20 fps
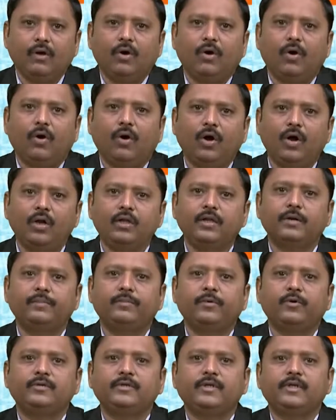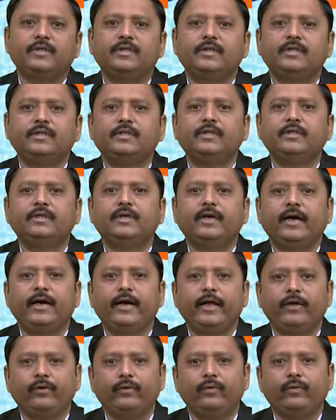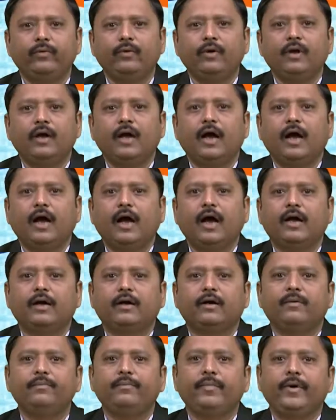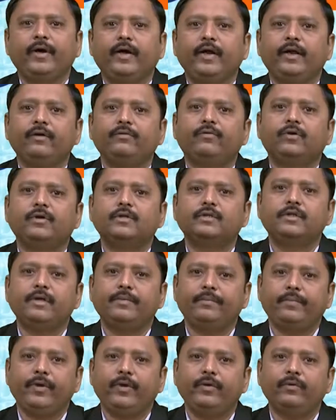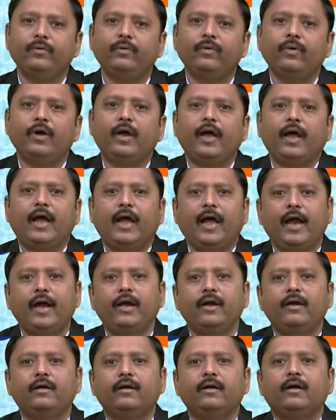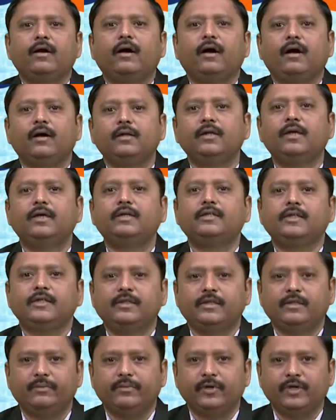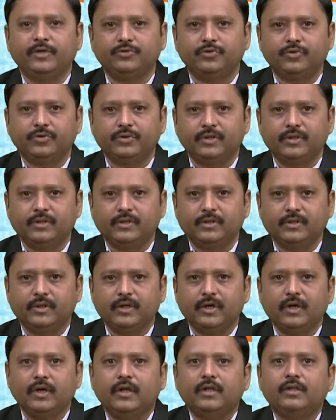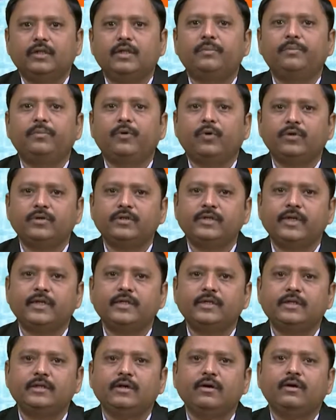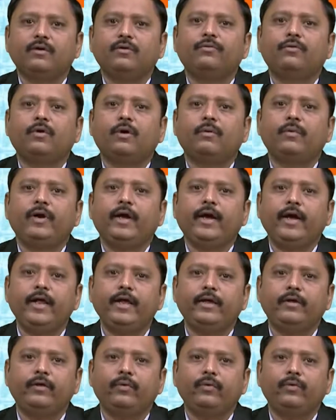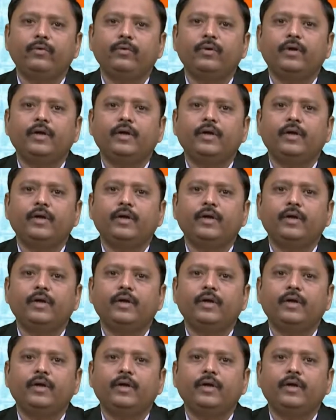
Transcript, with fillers: All the processes in ready queue are competing for CPU and other system resources. The process from ready queue